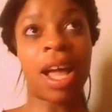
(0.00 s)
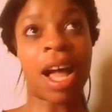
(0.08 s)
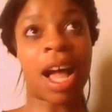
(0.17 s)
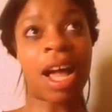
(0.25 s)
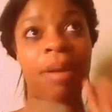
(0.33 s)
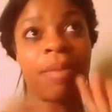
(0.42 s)

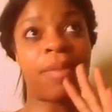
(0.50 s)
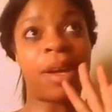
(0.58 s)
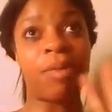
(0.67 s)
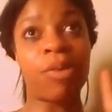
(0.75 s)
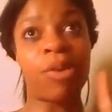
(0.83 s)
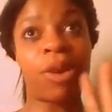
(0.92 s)

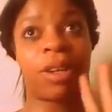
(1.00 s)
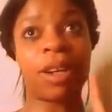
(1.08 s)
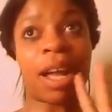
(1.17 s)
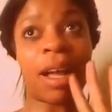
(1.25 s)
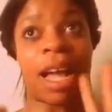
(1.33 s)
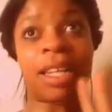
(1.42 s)

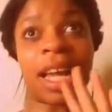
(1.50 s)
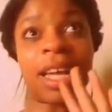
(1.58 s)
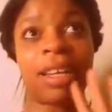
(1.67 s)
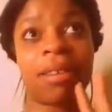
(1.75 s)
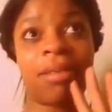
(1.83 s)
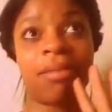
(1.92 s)
I
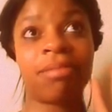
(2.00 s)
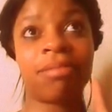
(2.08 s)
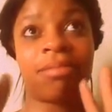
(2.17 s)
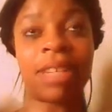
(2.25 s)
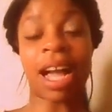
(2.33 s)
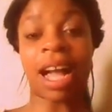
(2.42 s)
like
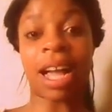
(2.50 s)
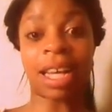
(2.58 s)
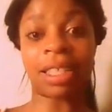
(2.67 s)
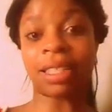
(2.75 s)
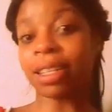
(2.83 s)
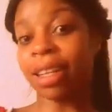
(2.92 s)

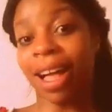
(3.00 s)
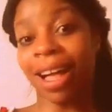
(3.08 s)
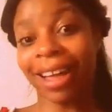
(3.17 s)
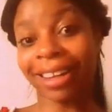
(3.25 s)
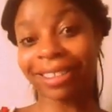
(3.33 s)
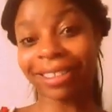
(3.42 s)
guys a
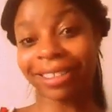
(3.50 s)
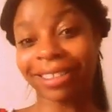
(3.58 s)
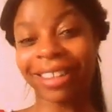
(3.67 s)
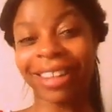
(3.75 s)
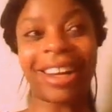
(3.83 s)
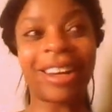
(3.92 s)
lot,
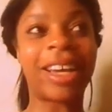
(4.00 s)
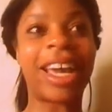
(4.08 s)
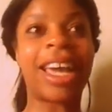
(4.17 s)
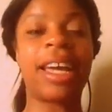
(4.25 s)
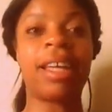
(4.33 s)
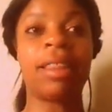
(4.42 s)

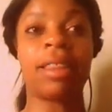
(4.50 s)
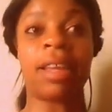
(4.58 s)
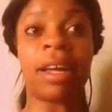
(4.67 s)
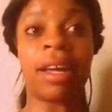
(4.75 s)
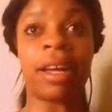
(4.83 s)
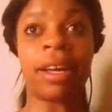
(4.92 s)
okay?
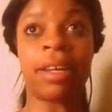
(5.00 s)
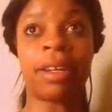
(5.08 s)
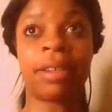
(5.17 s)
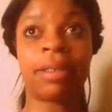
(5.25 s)
They're